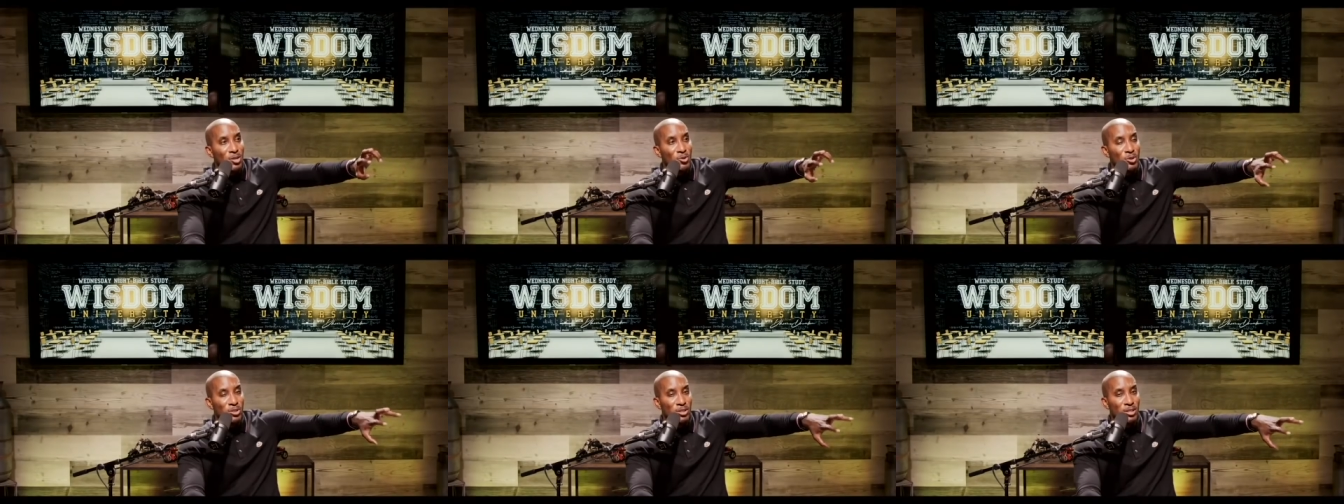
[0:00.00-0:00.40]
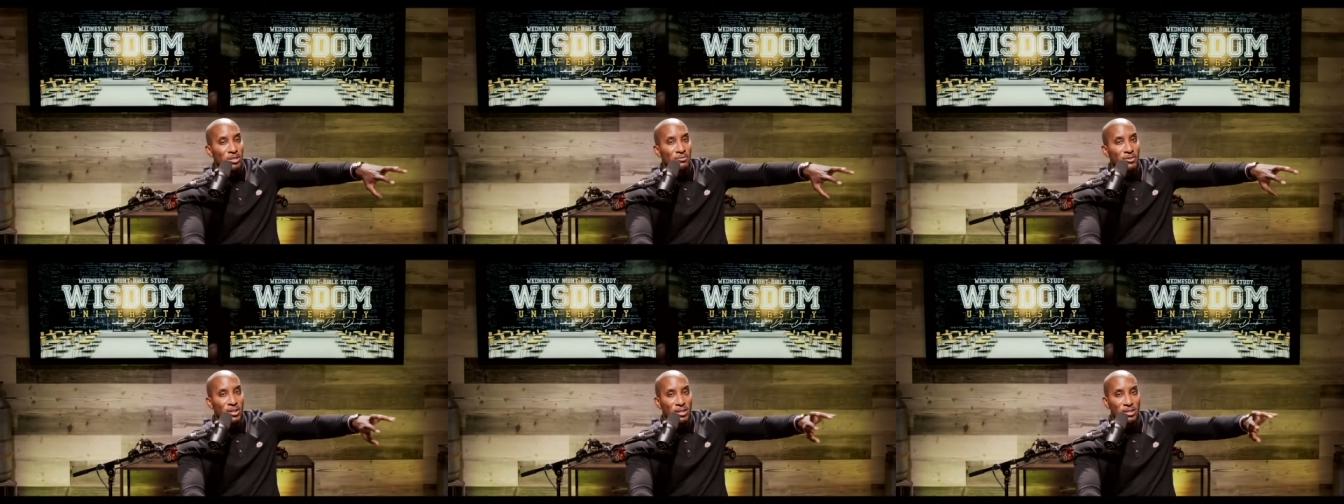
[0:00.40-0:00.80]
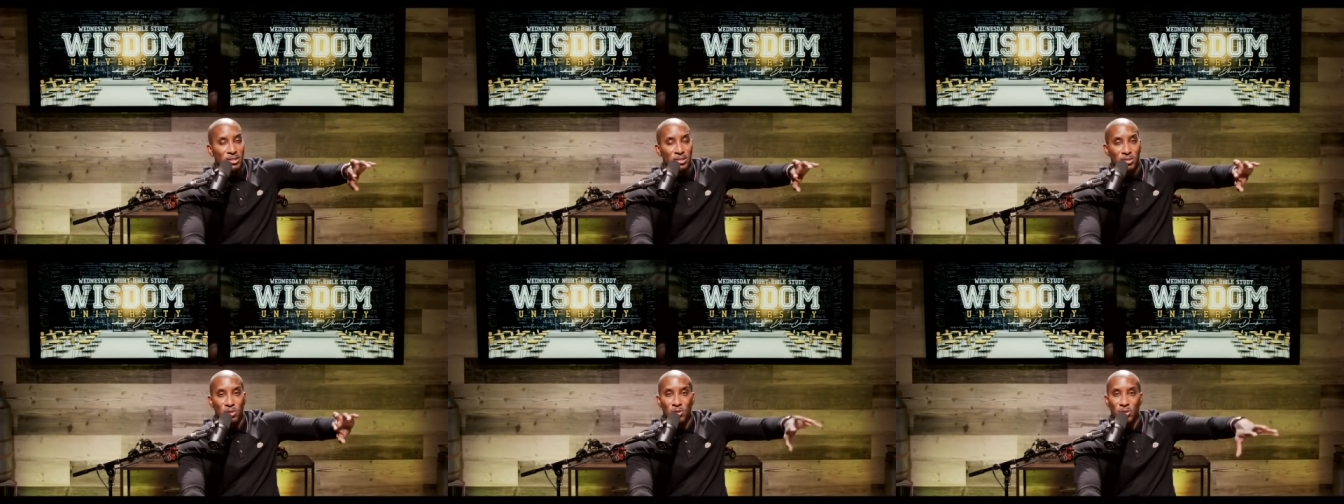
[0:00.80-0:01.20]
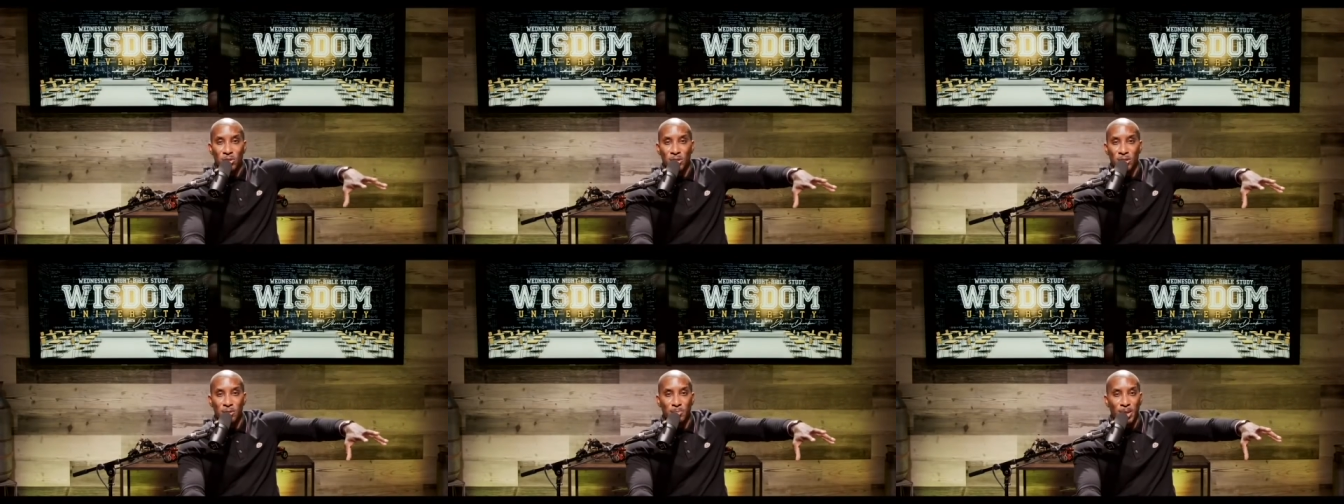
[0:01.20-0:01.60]
you go into these villages, you go
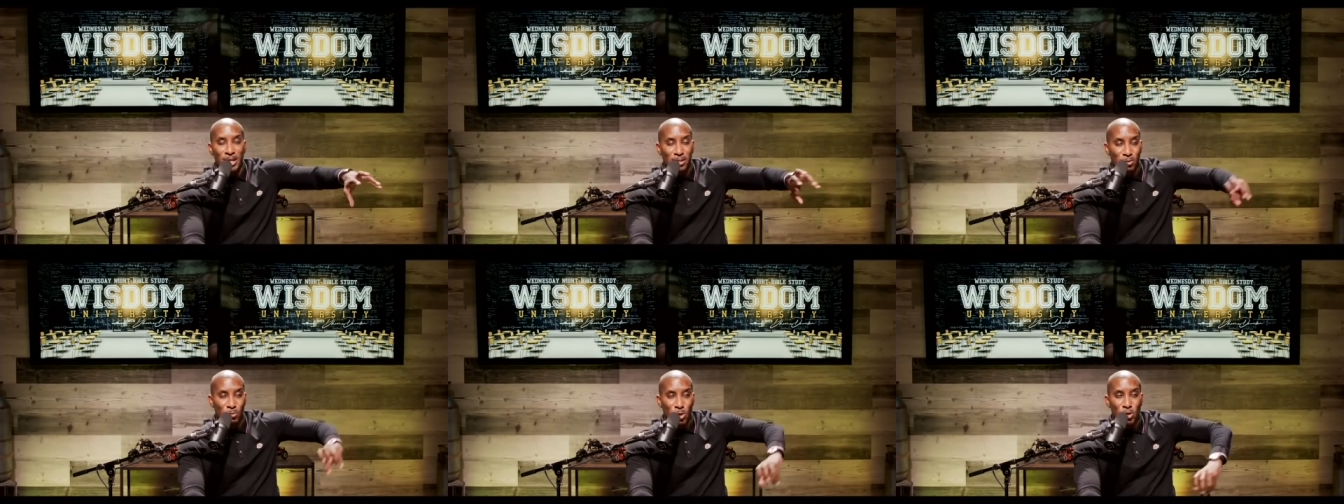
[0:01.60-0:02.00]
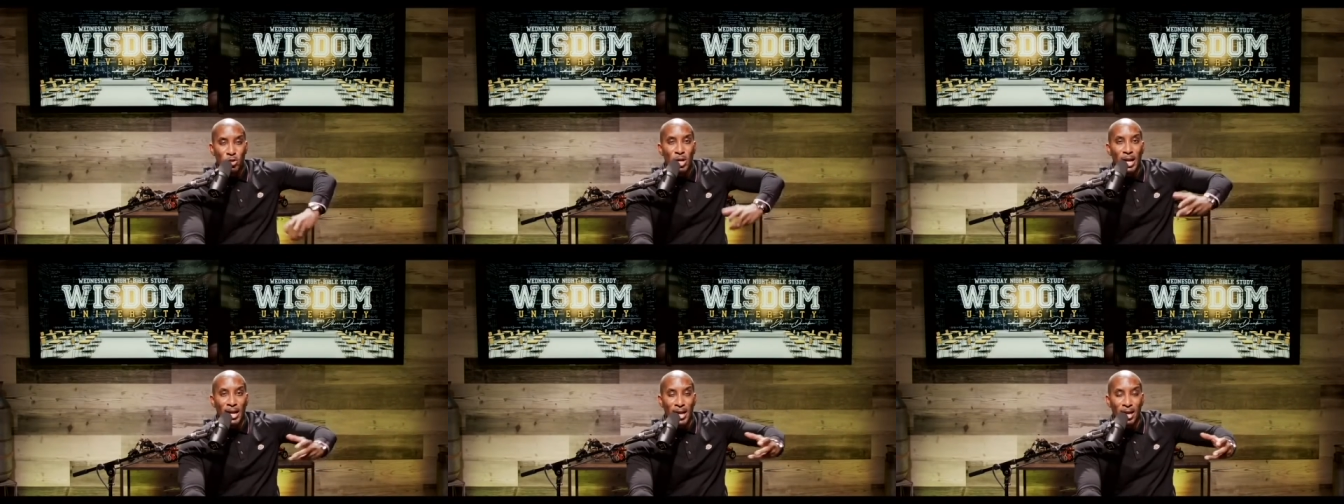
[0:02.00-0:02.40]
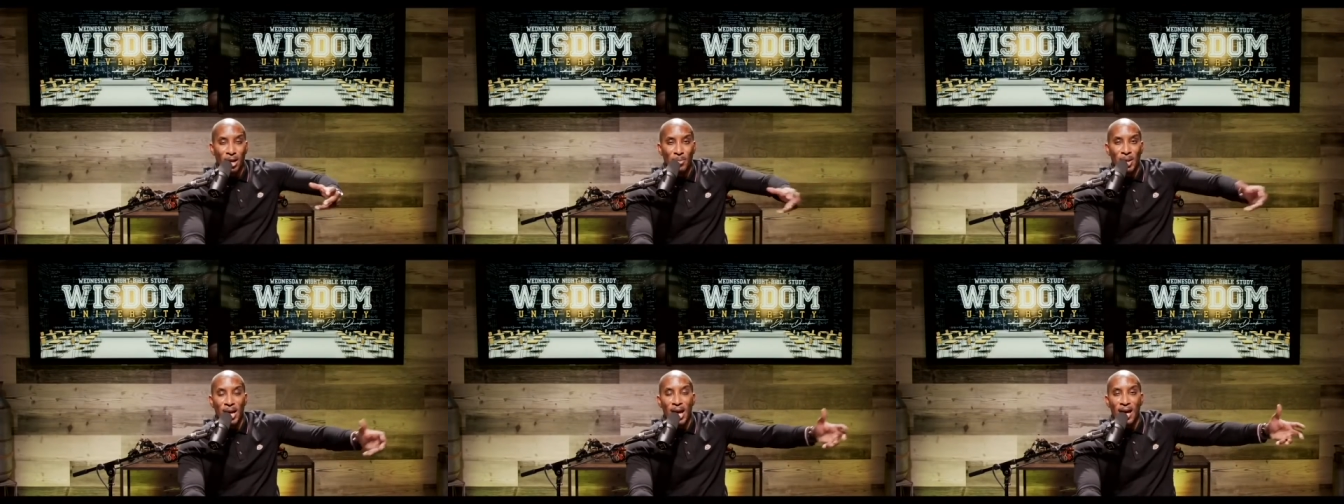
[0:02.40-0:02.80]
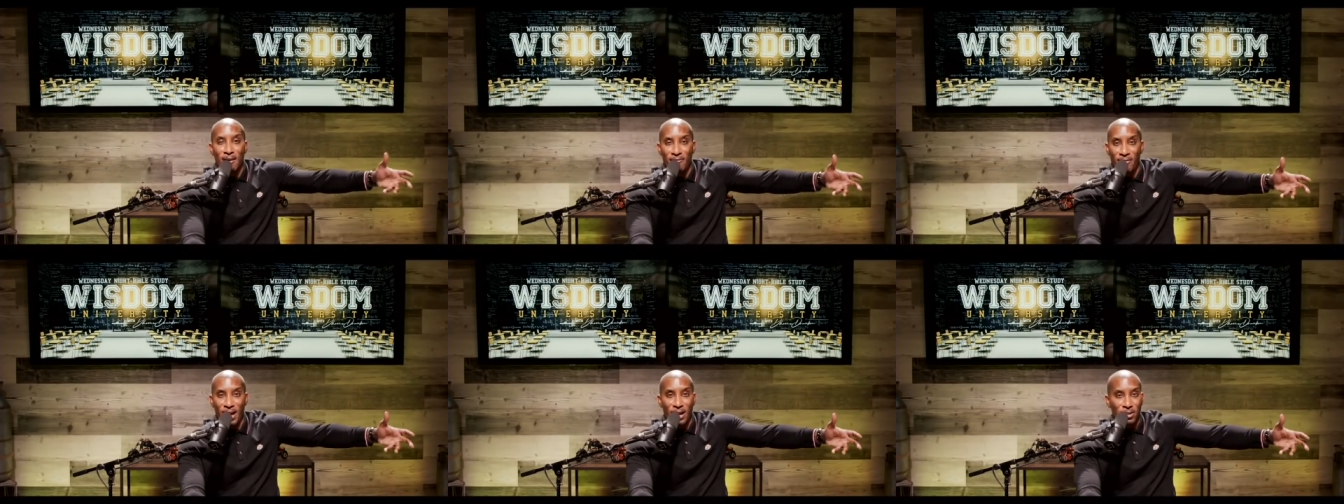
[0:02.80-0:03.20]
into these places where you're trying to help and
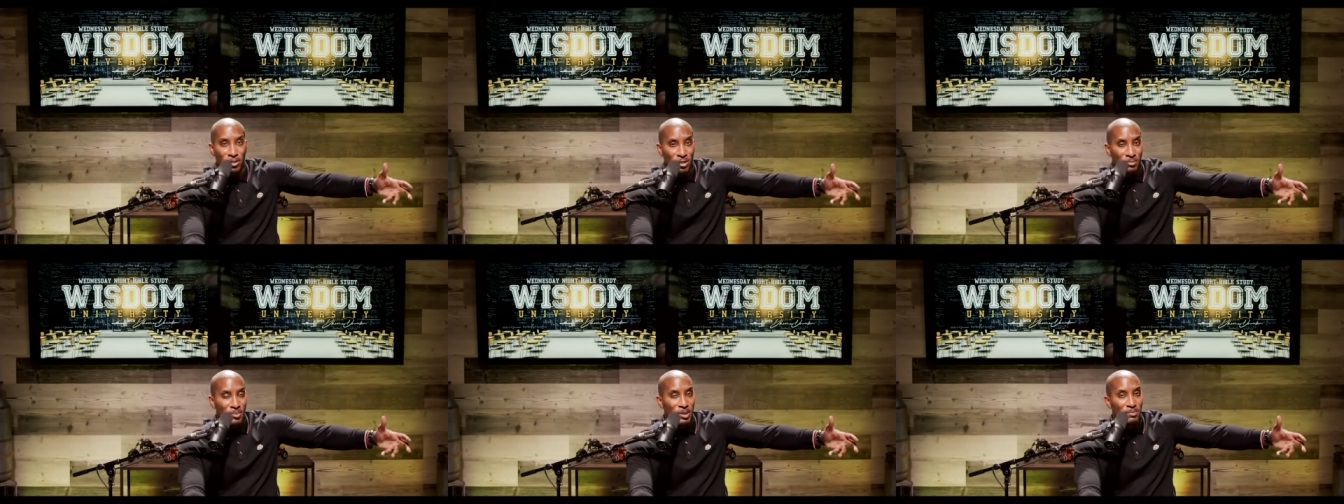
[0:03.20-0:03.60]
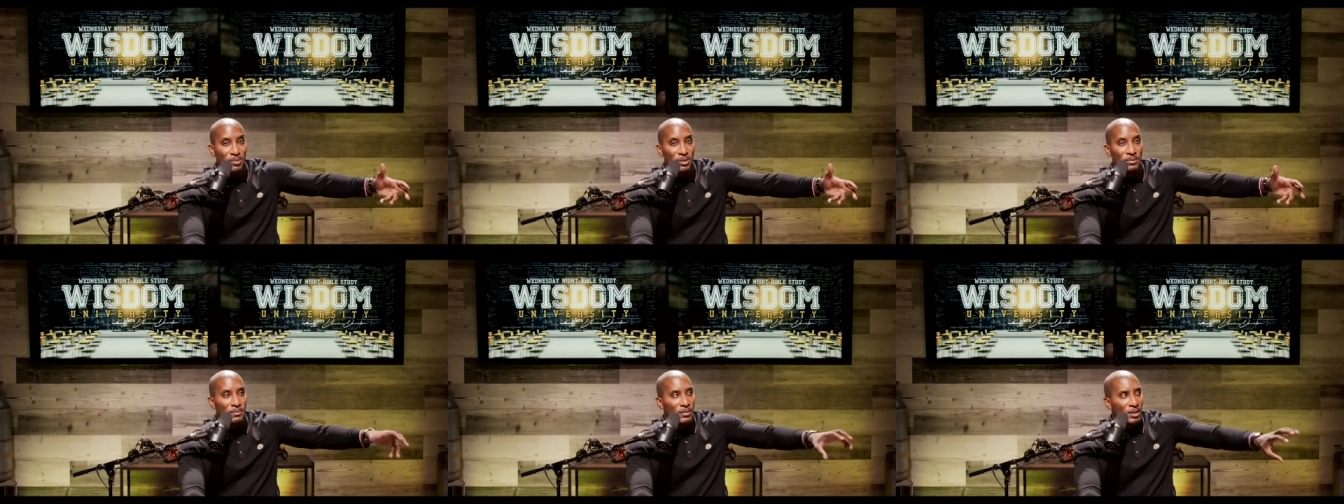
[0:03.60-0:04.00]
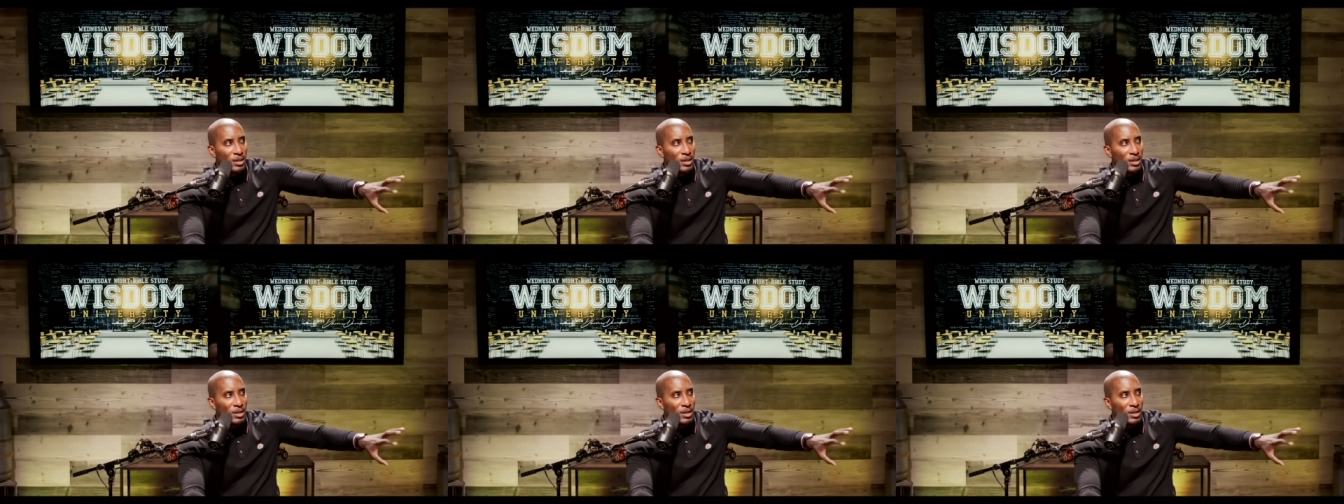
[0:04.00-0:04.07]
add value to people.